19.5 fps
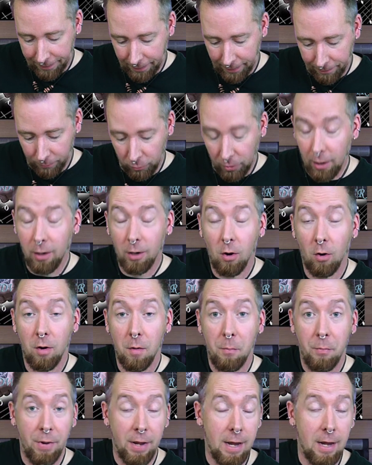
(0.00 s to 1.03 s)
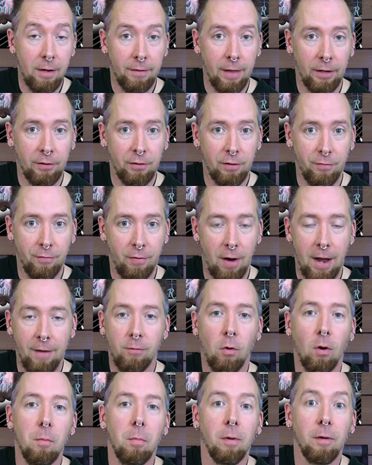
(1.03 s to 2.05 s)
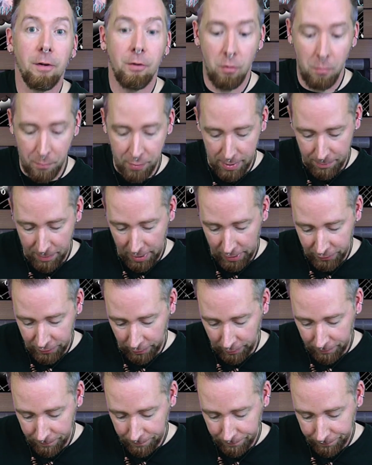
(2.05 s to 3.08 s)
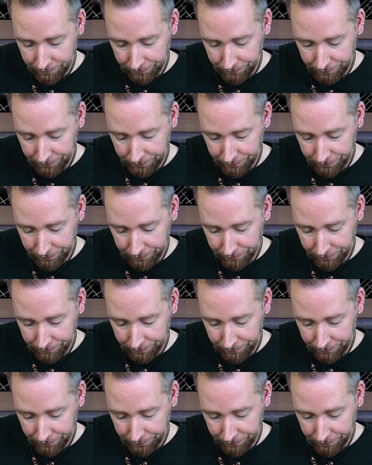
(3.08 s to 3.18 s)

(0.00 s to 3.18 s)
and then we're going to go to B, that's the 5 chord, we're going to do B major.